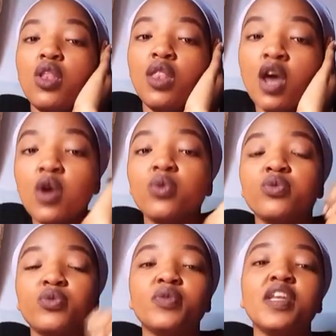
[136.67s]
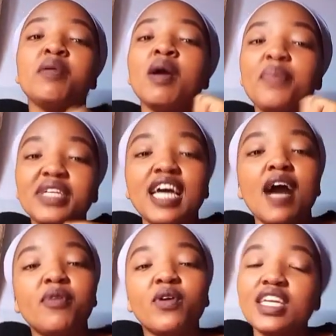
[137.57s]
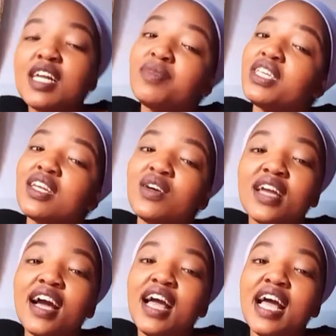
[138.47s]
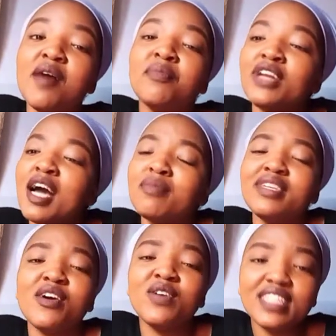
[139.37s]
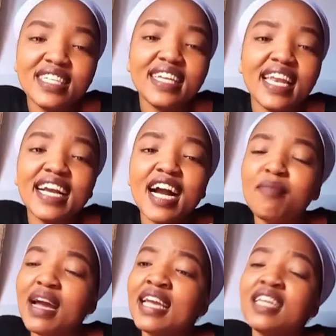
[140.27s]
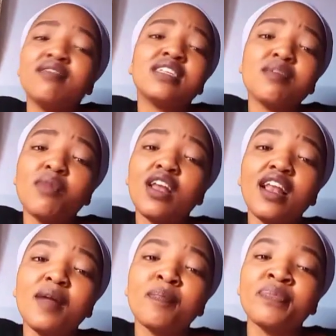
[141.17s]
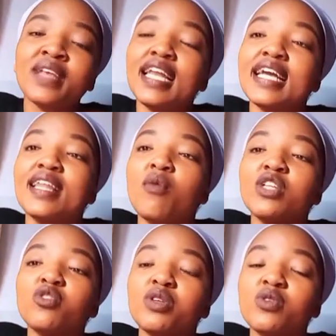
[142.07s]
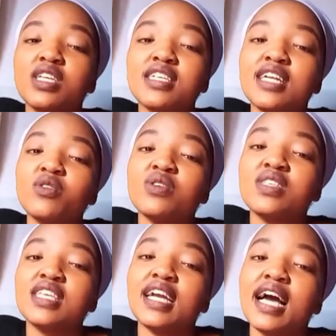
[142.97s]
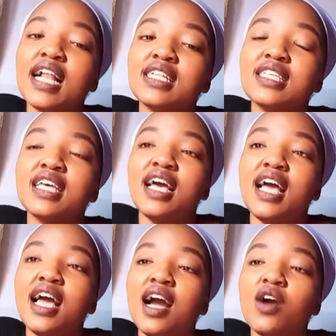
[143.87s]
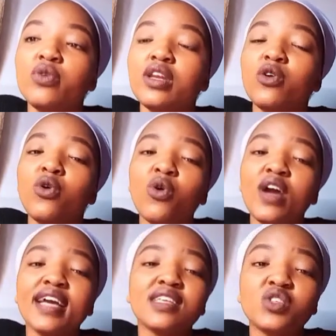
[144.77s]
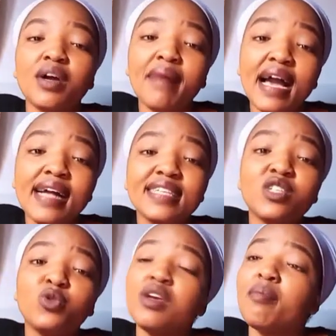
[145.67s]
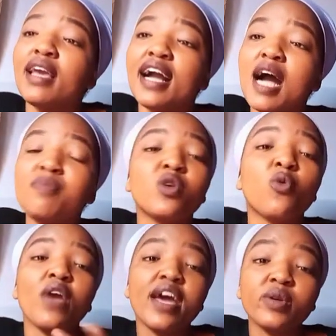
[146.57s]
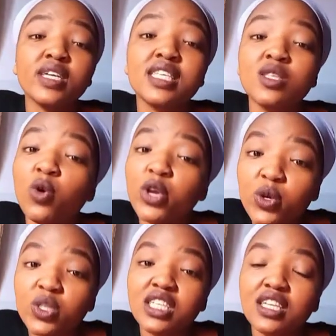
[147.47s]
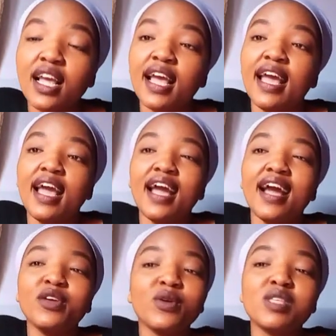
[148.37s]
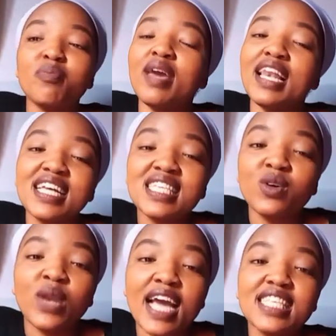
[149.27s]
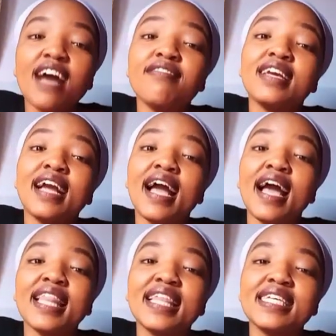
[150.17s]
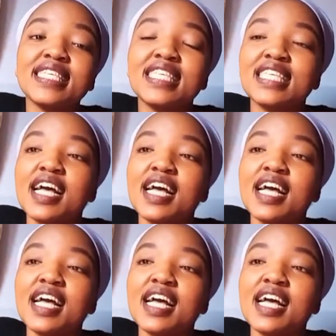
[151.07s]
Nimepita hapo, kwa nini mjaniona? Mbona mnioni? Like, am I invisible? Like, they want to be noticed. That's why you see girls will go extra miles doing makeups, wearing so cute, you know, smelling so nice, having these